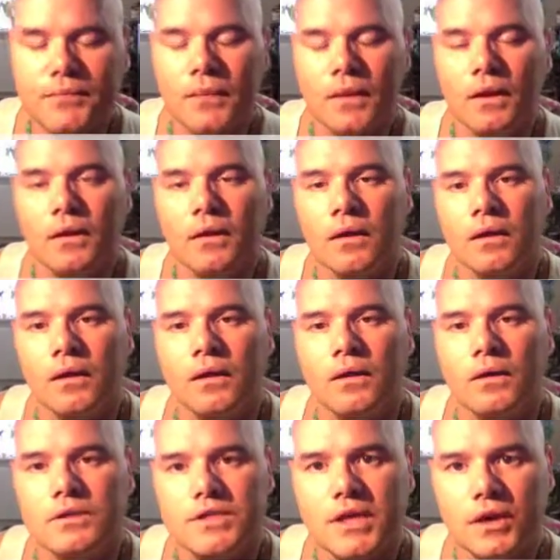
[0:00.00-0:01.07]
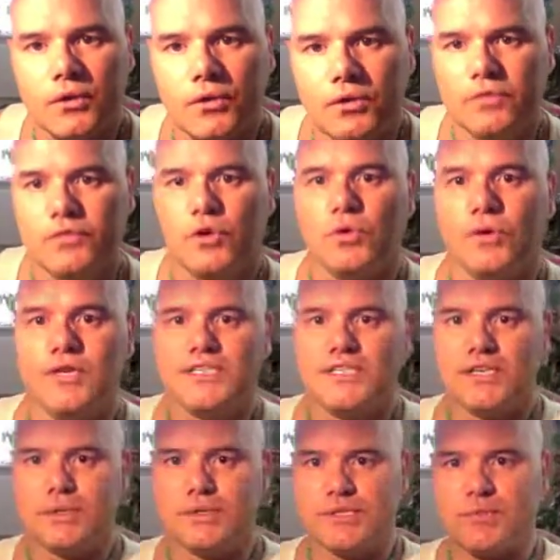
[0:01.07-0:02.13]
So you've got all these series of
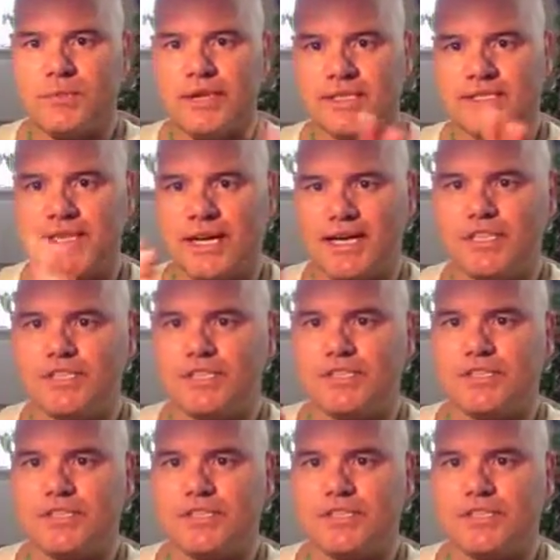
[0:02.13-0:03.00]
meditations that open